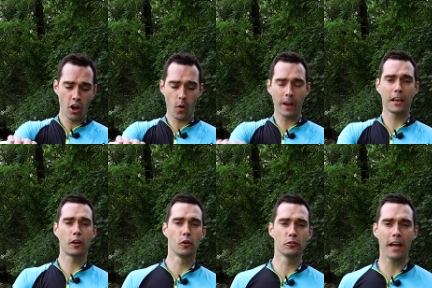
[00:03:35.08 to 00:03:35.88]
quickly
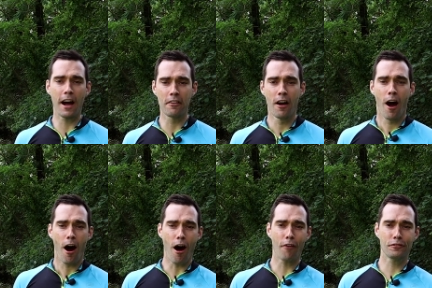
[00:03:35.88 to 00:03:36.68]
cool down
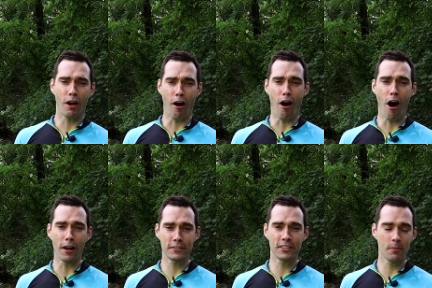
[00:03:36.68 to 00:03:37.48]
after a
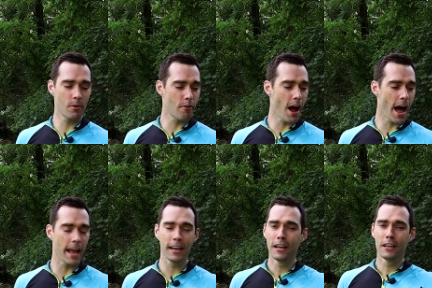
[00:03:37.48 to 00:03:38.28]
hot summer
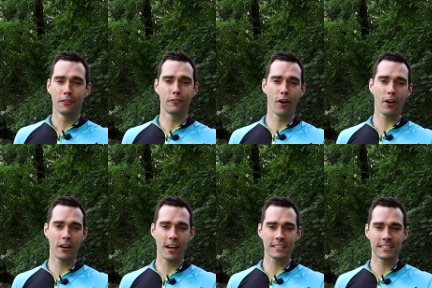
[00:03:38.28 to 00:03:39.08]
ride. You've got a
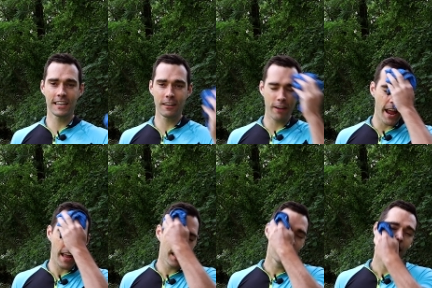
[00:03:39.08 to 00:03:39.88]
nice clean
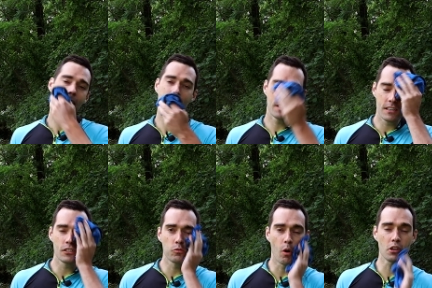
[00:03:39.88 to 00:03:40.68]
rag and you can
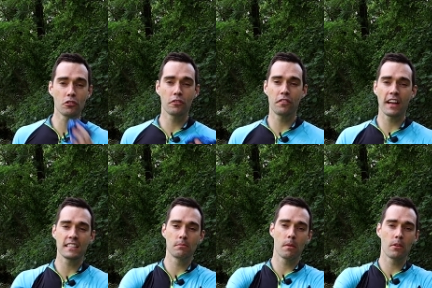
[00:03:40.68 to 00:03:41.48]
just wash your
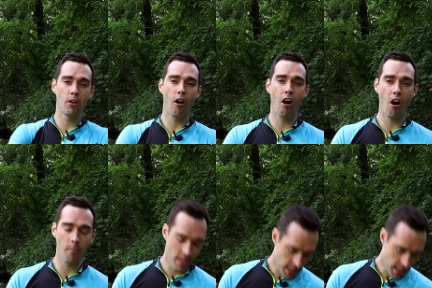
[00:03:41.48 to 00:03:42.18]
face, maybe your arm